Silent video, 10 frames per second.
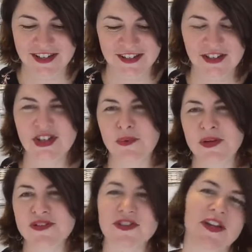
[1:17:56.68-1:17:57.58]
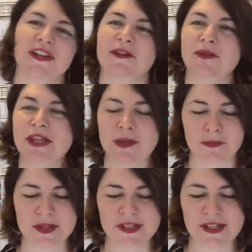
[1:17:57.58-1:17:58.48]
You know what it's like. We get
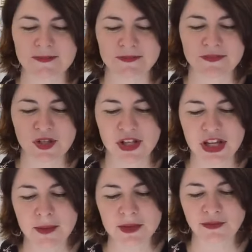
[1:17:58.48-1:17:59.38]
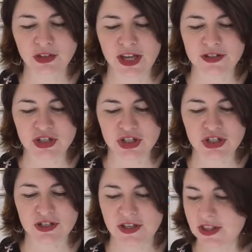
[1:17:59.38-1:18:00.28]
busy. So they're coming for
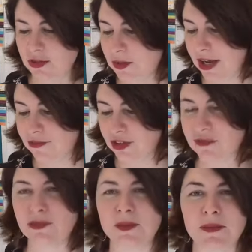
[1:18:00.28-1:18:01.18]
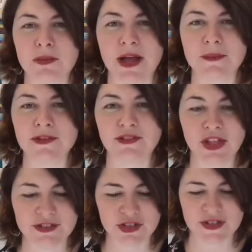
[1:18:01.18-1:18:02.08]
lunch. I think we have 11 people coming for
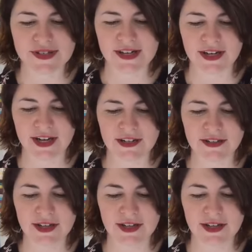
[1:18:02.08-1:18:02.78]
lunch on Saturday.